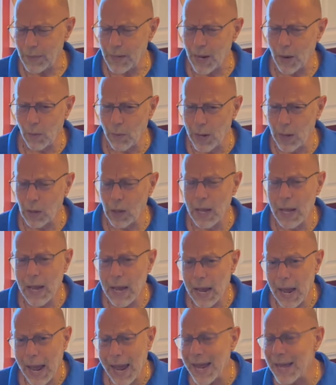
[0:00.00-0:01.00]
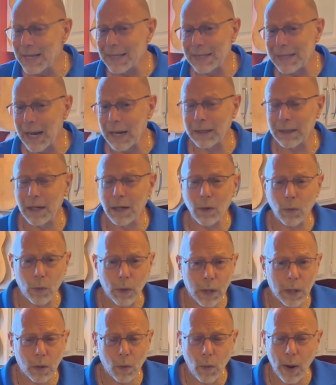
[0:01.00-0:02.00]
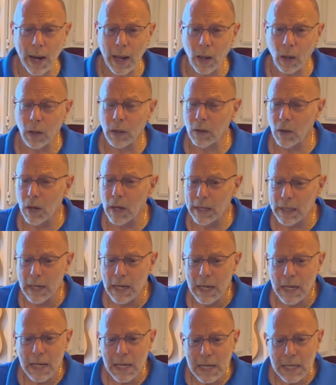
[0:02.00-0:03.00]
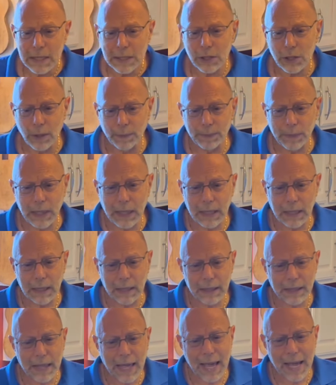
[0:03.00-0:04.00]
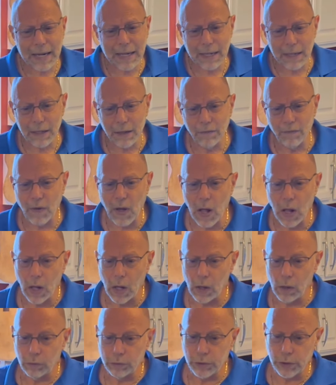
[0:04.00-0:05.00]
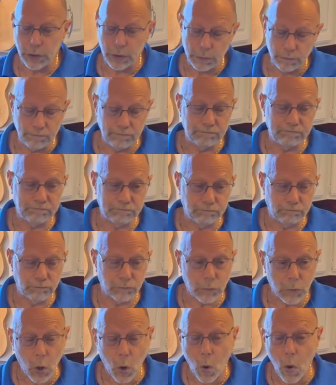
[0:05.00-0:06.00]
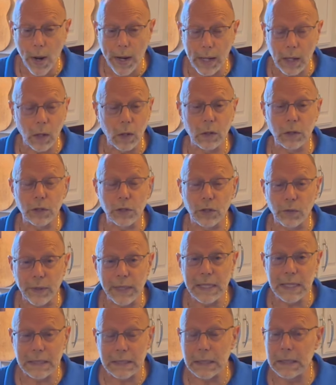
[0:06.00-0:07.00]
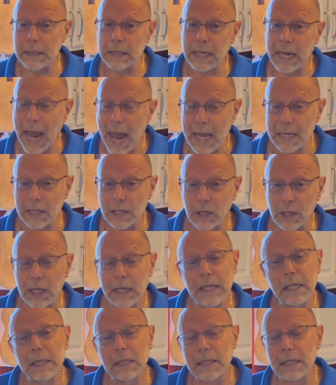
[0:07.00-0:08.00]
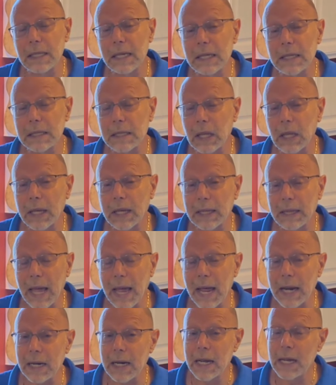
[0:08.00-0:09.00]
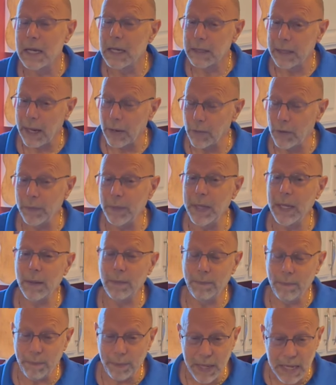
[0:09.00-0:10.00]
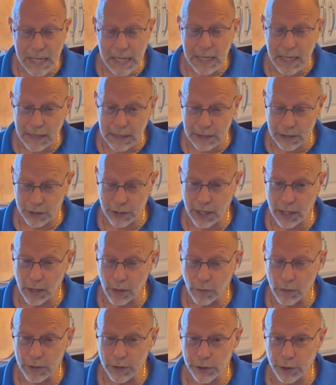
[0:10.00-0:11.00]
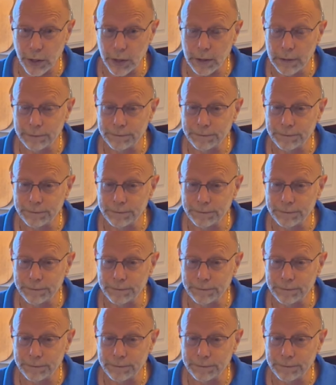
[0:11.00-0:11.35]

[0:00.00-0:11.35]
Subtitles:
Well, A is not going to work well on something that involves oils, greases, gasolines, things like that. That would be a B extinguisher.